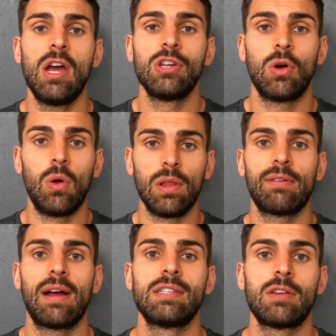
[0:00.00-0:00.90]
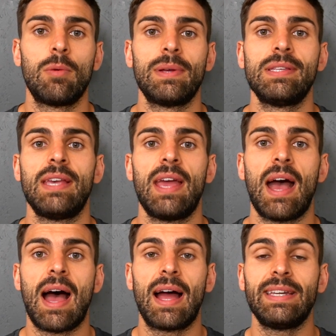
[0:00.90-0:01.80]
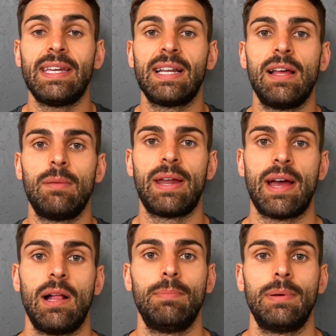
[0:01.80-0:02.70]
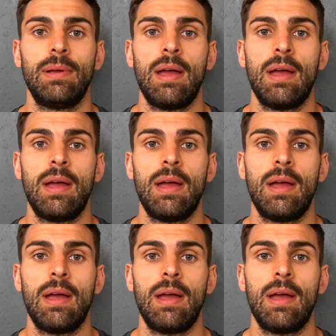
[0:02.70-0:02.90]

to hold their hands up and say, I need a little bit of help.